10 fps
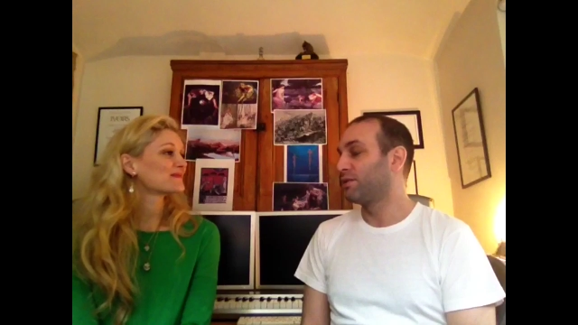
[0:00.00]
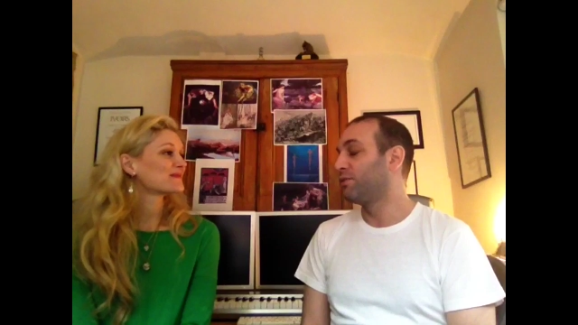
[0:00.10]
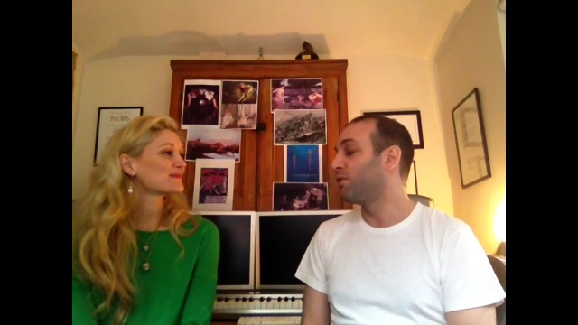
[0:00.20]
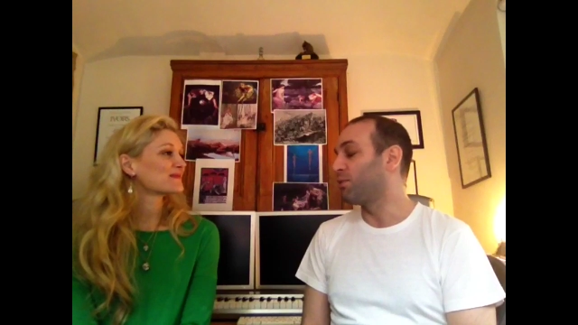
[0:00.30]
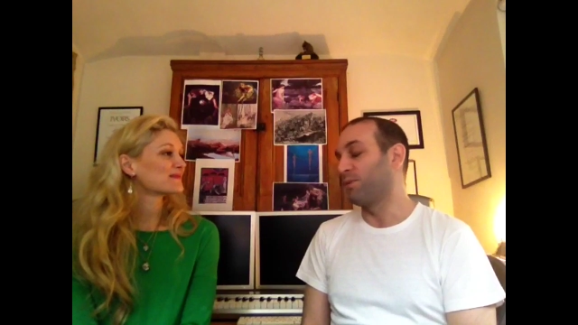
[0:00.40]

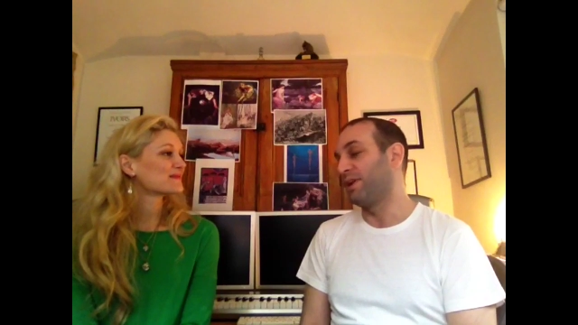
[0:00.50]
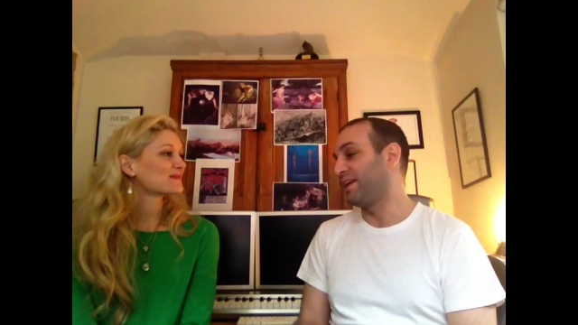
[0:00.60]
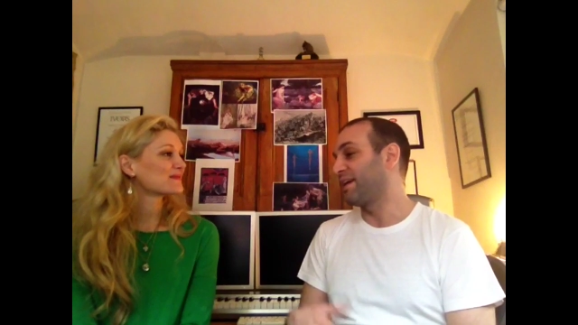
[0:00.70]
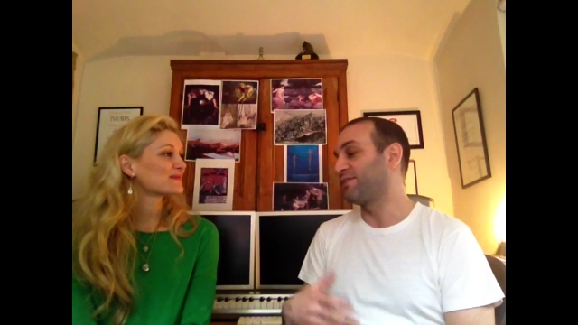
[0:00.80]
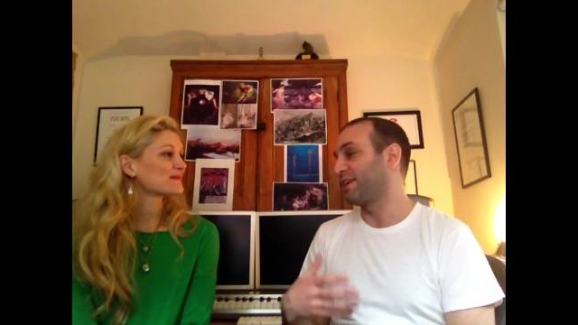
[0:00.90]
Speaker 1: Not
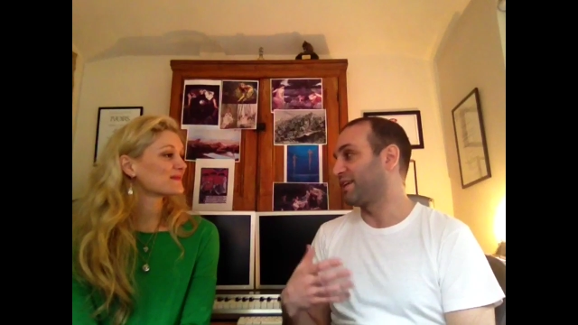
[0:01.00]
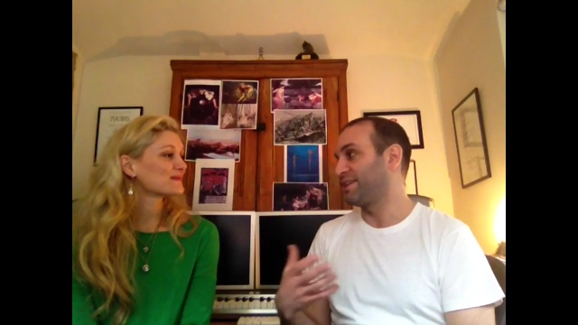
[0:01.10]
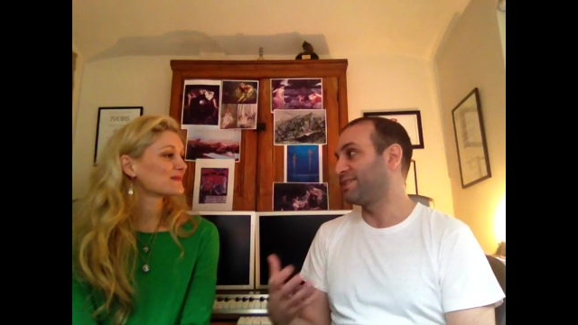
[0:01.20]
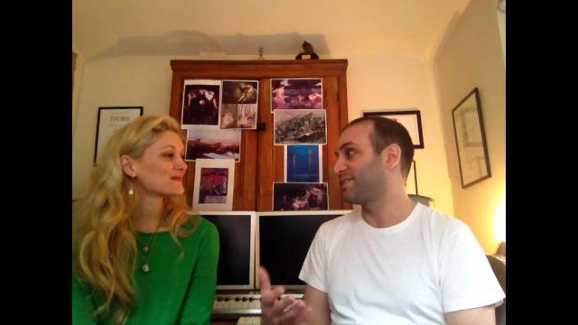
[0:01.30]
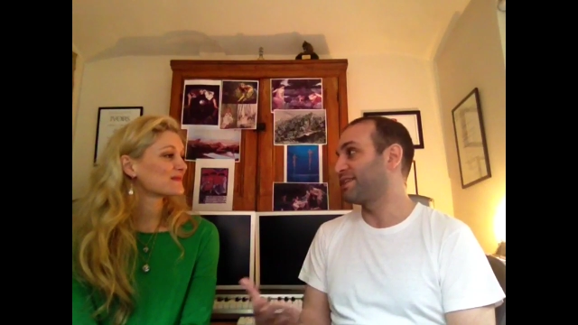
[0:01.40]
really having
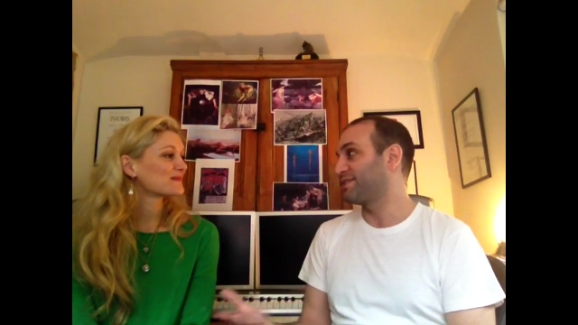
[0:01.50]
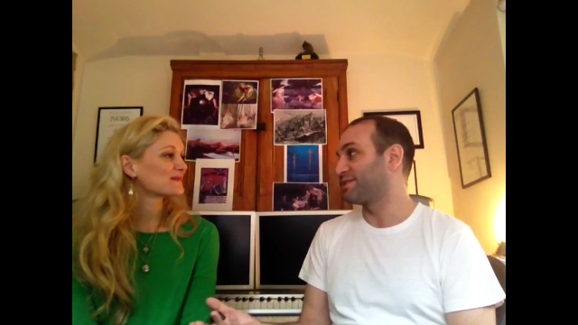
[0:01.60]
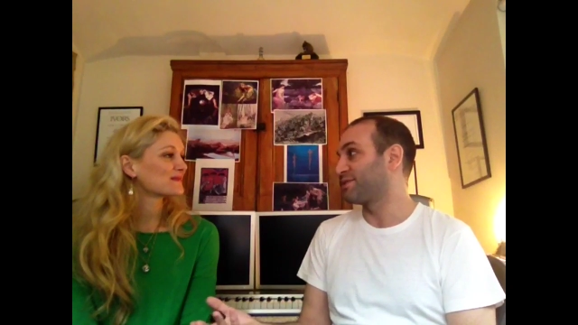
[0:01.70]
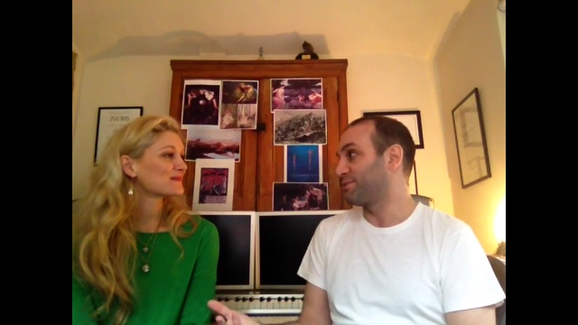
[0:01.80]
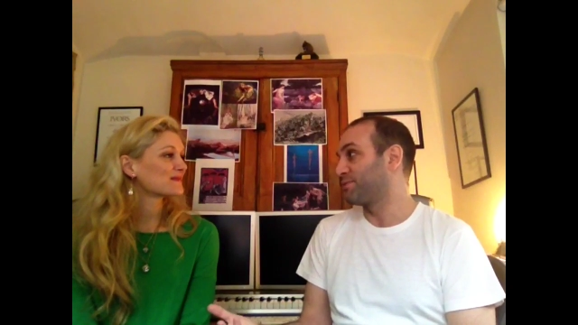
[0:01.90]
any
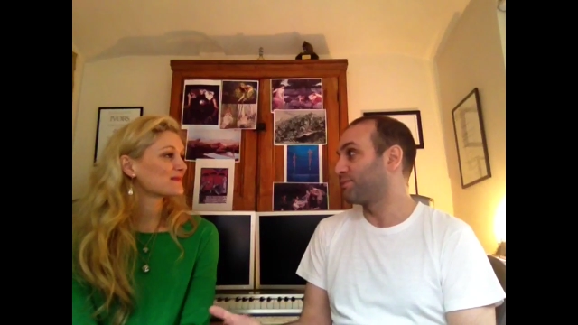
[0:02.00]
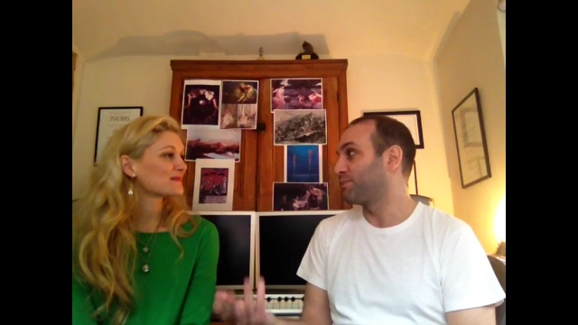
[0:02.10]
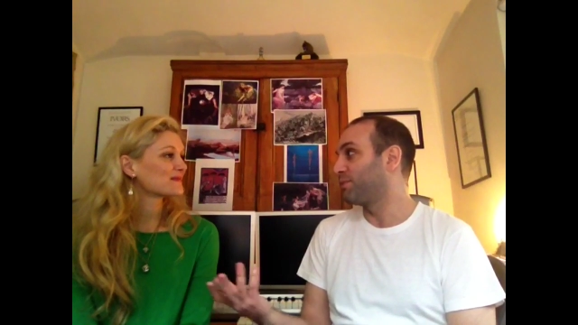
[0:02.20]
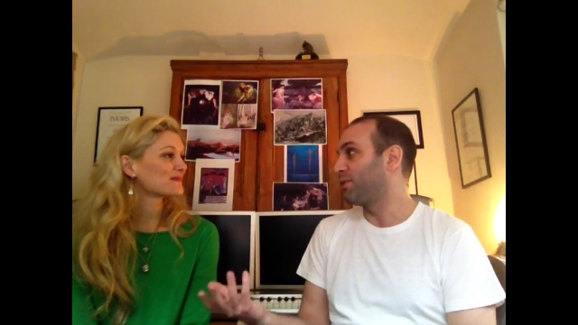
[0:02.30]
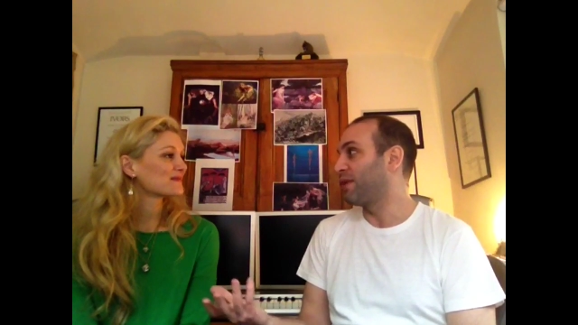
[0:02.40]
sense of
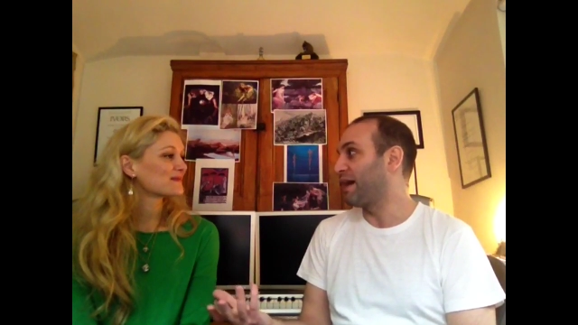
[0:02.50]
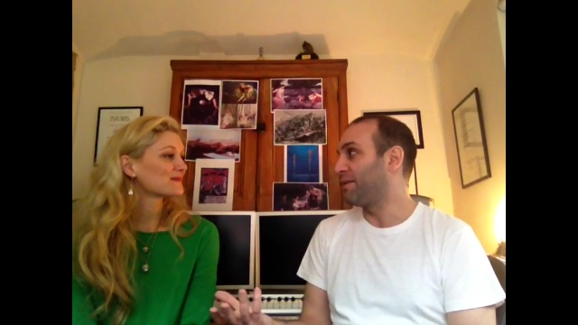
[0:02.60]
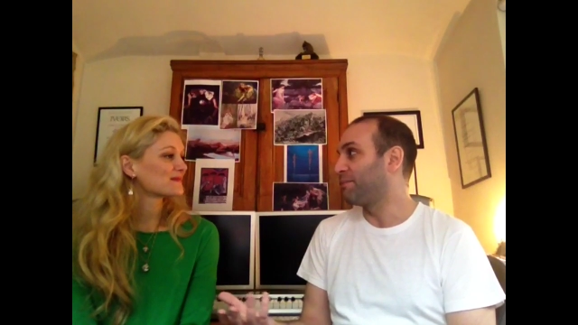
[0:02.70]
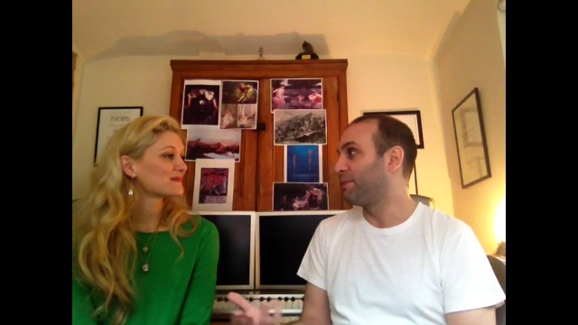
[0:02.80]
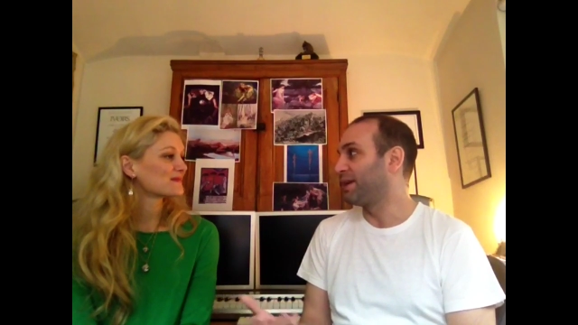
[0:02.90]
what
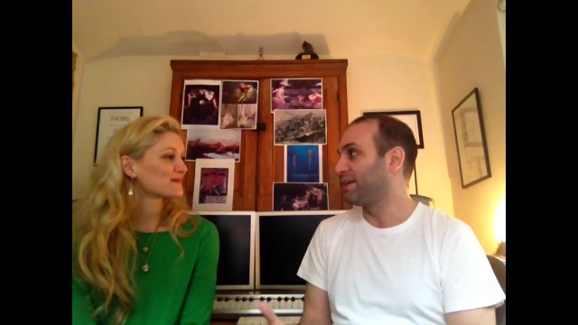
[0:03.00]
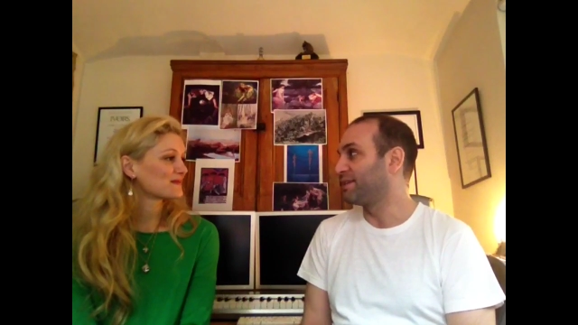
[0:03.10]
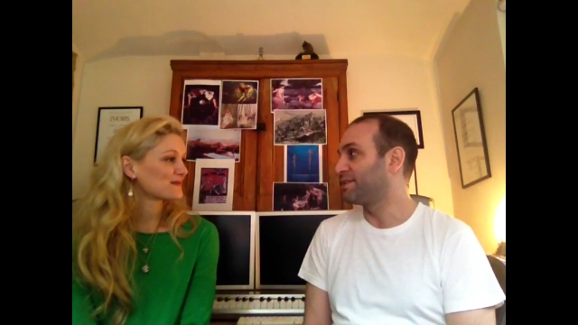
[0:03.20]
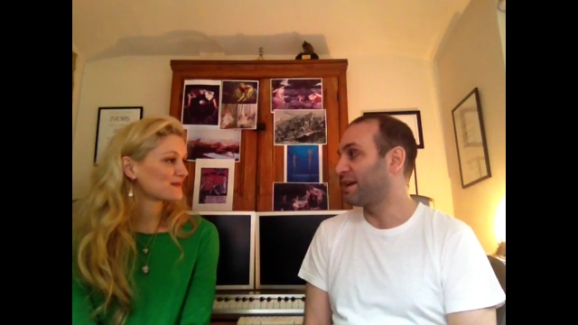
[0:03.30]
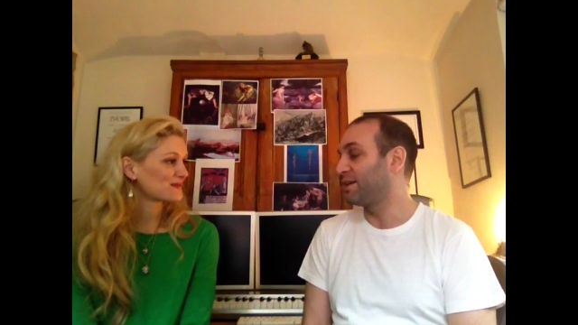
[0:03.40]
that might
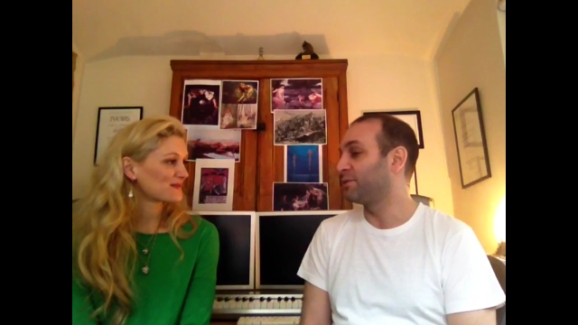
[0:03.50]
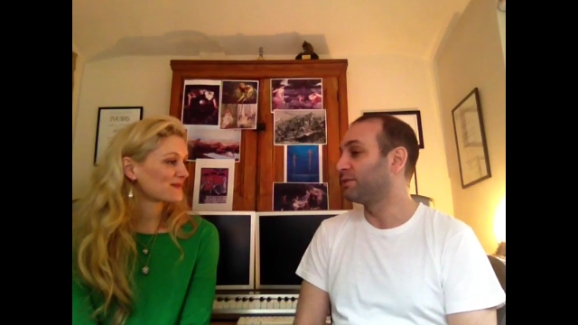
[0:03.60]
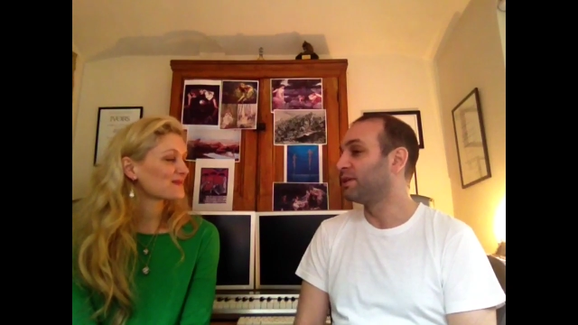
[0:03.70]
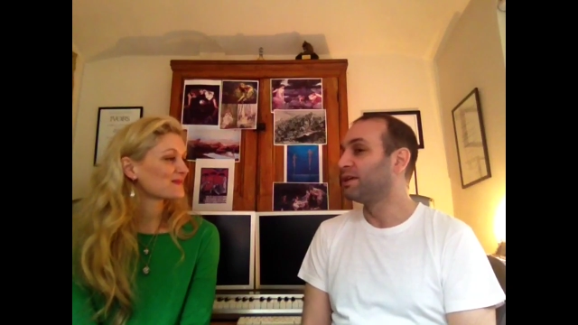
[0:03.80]
entail.